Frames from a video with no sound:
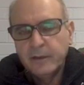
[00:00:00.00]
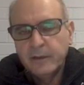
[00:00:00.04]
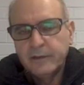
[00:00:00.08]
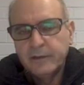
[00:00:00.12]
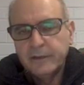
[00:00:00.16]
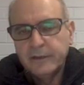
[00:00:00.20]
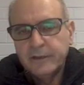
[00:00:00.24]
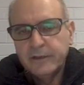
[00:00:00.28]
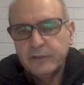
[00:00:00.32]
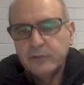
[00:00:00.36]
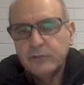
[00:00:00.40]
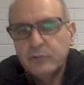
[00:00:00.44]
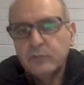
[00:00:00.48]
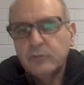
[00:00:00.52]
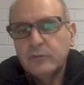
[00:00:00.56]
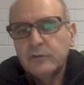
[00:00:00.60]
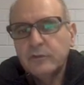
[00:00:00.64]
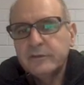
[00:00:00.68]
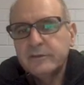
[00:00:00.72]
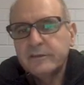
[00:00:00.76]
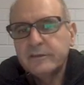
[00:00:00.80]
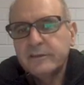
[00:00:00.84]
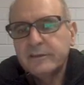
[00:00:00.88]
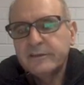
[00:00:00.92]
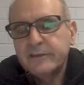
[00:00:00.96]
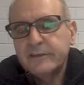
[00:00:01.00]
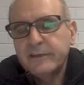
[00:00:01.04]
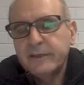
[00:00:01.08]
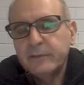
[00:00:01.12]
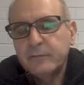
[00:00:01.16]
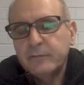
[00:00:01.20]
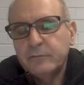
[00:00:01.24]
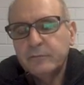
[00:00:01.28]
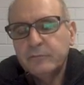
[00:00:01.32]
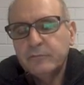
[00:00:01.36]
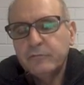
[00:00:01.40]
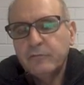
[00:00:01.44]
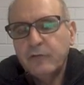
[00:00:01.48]
The rule is the same.
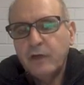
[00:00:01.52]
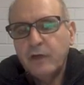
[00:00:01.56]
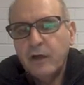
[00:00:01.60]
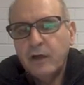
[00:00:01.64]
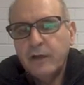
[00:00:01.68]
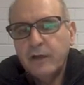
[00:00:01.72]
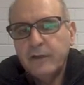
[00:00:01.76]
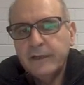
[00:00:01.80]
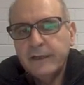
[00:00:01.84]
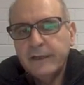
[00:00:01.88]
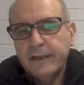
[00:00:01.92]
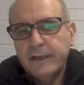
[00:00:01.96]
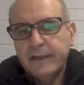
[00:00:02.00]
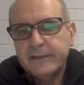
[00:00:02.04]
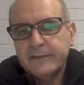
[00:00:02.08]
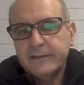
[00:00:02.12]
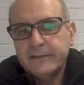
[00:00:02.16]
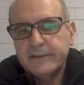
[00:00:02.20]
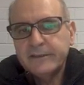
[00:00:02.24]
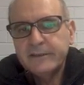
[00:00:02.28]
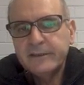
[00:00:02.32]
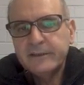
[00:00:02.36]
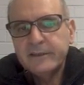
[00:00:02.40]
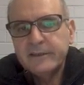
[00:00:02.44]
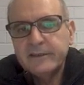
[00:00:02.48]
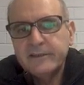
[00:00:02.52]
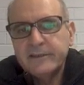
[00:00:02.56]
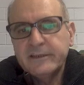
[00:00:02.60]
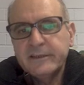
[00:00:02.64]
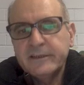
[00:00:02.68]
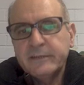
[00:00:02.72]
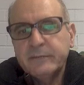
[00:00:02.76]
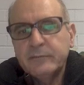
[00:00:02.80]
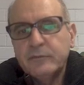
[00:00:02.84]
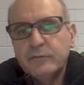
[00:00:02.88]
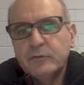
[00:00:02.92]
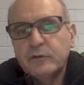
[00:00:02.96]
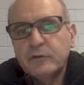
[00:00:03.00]
To find the
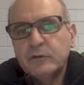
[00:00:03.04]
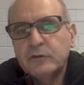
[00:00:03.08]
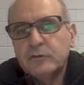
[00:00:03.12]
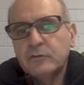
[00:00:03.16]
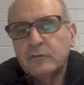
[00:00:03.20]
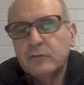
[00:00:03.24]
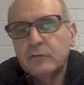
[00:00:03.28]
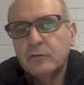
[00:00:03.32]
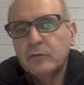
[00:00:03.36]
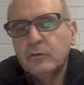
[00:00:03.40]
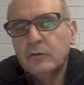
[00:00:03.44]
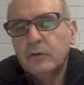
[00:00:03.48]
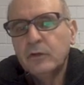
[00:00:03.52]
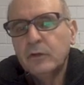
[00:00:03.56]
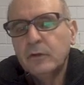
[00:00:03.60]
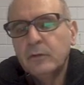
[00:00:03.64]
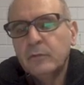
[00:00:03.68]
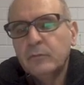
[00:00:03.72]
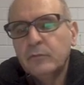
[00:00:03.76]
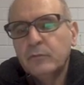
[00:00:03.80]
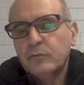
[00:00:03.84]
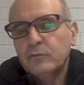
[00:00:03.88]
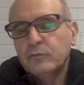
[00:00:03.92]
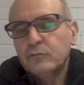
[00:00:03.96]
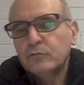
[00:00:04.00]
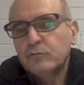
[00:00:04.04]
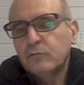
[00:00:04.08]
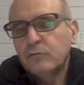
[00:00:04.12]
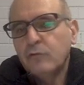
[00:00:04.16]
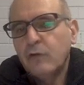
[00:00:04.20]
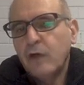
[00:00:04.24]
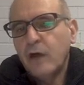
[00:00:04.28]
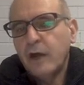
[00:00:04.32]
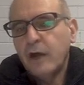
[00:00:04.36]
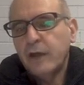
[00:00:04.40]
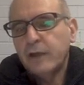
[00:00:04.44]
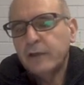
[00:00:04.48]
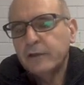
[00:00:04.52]
x-intercept, you got to put
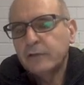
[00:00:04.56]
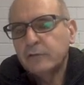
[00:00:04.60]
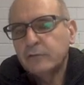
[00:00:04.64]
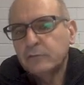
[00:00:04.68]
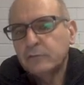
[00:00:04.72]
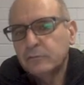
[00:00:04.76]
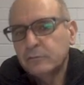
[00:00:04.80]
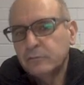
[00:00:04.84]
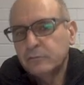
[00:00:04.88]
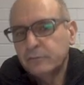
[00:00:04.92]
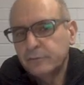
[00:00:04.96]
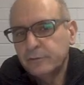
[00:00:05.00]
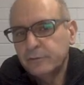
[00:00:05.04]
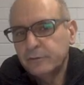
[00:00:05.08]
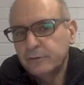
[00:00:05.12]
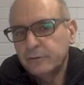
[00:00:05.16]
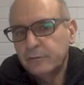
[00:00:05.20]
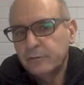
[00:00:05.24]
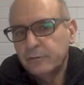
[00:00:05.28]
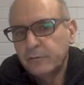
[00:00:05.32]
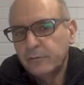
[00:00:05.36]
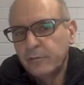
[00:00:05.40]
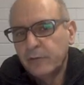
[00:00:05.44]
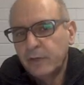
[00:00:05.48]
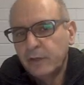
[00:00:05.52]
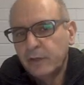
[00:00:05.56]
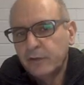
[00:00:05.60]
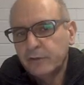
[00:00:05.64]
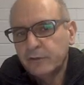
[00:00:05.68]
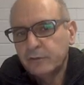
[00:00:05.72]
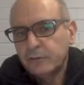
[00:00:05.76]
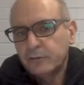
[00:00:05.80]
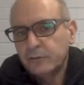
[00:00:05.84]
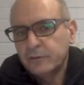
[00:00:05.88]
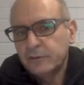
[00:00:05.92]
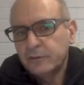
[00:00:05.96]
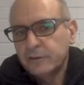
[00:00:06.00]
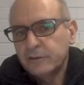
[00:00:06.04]
y equal to 0.
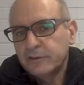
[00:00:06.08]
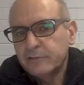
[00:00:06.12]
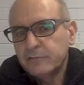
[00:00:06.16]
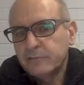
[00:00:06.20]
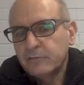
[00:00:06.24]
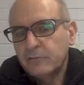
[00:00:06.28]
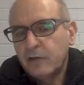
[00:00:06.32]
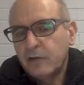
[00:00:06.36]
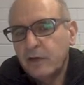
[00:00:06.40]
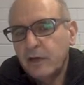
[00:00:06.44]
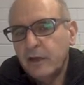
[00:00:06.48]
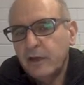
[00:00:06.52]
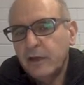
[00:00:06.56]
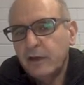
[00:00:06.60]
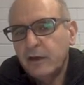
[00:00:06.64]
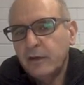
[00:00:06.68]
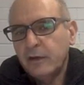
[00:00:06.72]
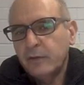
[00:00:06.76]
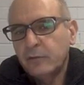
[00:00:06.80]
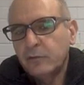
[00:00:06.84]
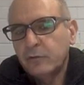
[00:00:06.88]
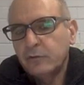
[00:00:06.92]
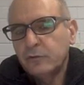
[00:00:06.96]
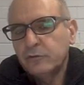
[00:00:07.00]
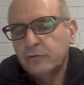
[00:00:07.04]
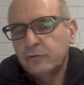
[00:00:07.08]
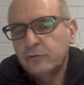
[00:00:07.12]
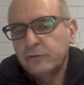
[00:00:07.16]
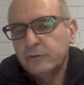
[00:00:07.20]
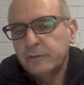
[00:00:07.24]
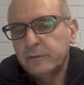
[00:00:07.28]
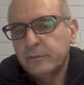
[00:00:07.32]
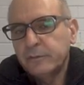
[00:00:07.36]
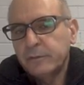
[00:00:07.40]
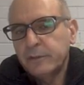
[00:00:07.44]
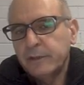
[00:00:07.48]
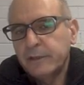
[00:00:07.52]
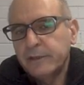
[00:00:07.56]
So this y, I'm going to
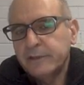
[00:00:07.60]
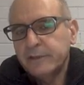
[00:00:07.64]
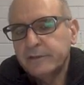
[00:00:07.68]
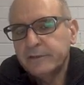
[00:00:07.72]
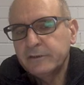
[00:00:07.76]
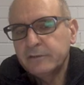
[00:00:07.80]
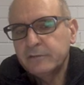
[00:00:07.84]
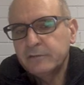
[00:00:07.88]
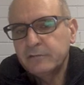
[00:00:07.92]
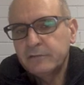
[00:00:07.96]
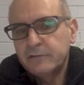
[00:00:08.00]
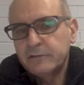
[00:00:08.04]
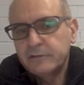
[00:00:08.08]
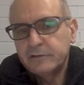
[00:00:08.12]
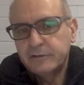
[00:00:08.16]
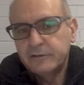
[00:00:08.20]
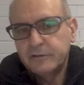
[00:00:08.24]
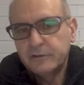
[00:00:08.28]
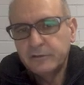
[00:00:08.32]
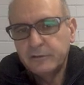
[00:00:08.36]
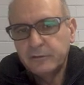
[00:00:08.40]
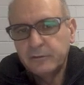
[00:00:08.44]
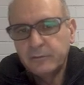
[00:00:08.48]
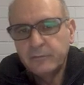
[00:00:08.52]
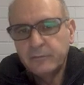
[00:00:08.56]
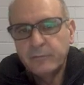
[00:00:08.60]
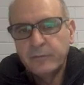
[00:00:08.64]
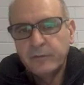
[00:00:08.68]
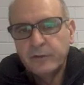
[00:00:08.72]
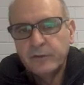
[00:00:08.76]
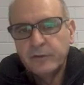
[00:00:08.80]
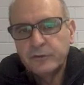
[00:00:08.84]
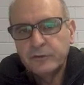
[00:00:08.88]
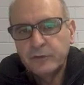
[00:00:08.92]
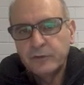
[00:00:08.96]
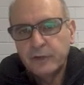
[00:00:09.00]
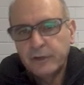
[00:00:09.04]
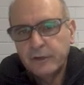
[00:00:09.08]
replace it with 0.
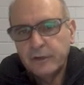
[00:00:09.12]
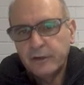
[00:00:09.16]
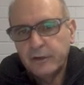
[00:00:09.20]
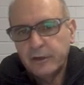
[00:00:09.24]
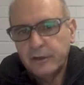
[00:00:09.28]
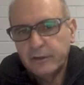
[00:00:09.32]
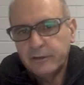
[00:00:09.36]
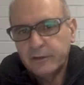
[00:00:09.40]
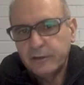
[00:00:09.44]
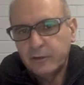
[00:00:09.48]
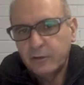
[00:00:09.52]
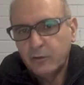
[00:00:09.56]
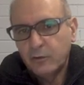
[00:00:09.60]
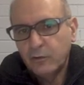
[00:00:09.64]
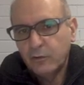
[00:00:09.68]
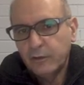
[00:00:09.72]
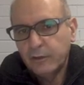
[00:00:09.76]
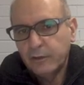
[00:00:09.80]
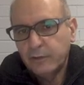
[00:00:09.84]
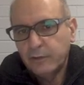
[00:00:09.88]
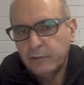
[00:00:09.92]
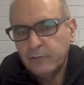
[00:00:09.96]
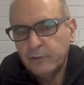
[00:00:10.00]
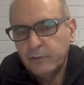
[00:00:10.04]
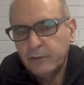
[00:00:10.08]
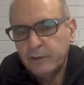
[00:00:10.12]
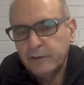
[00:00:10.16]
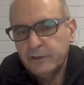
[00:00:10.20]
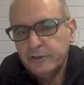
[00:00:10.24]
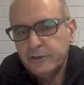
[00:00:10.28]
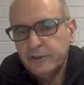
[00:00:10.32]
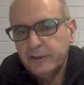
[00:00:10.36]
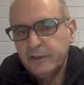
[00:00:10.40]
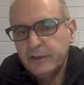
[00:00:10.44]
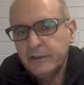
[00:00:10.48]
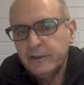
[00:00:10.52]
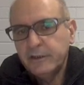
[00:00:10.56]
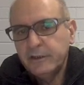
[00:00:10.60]
So I write the whole
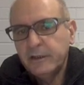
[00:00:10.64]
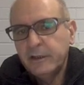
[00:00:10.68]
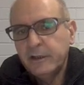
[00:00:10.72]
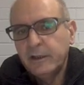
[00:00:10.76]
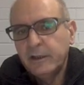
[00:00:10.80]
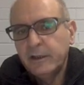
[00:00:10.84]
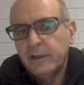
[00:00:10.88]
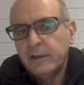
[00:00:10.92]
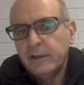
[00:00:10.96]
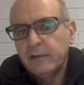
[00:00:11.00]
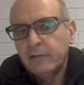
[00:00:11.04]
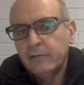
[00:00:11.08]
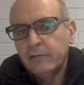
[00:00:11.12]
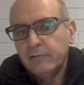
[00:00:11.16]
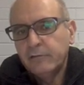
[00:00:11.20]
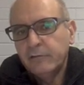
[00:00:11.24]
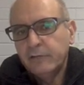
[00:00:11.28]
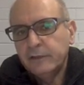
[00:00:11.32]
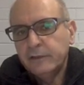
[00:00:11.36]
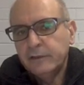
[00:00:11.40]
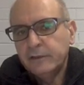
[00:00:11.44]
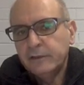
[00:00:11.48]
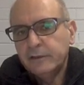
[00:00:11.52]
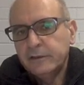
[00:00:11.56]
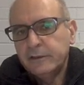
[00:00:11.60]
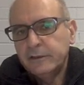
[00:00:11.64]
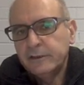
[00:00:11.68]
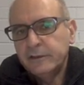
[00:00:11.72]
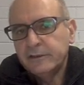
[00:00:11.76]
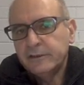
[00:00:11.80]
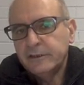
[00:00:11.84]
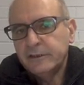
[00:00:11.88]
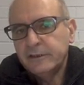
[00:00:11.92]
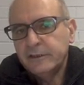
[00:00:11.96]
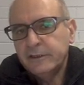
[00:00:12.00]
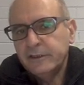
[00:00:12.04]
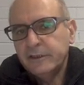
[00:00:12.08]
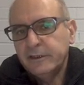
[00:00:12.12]
equation with these
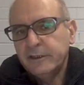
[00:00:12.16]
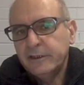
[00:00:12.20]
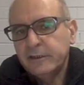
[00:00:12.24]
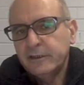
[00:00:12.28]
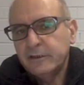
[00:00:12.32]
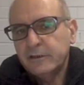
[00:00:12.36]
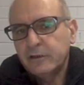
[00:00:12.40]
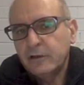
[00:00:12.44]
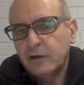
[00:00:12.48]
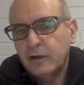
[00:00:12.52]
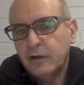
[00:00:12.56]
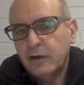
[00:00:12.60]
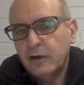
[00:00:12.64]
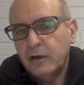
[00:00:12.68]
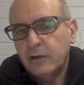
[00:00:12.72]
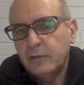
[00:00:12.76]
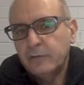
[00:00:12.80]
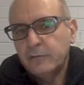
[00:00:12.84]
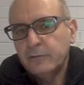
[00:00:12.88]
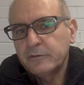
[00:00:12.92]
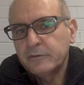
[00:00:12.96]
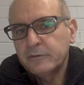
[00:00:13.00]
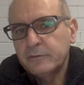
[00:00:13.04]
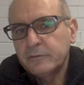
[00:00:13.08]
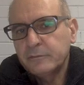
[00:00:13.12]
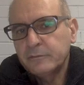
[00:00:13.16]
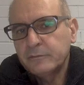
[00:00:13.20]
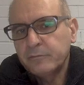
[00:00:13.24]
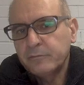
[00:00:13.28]
hidden times